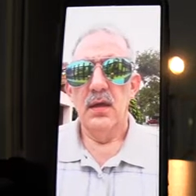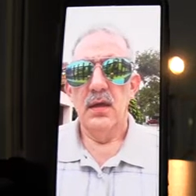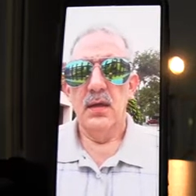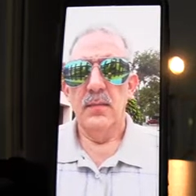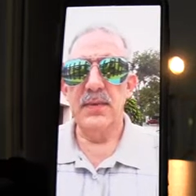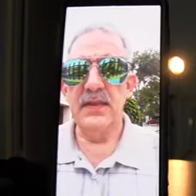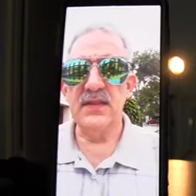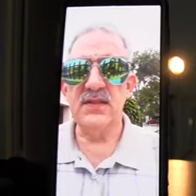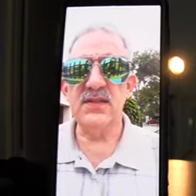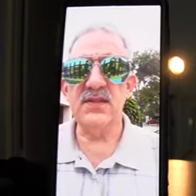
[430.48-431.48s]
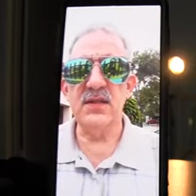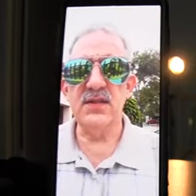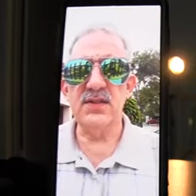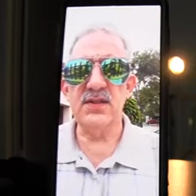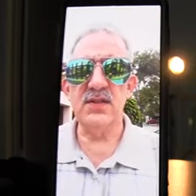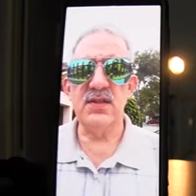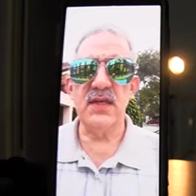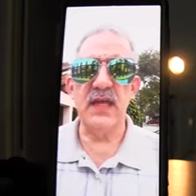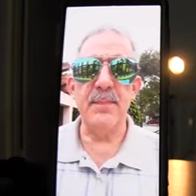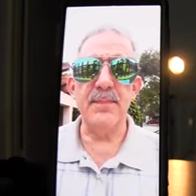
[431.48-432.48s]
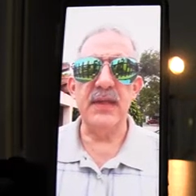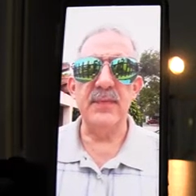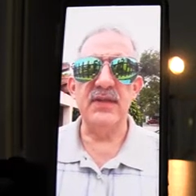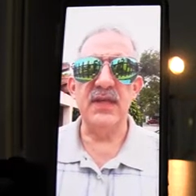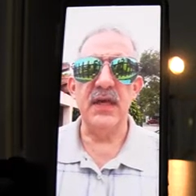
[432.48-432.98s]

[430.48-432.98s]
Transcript: But this is the, this is the, cannot be limited to him.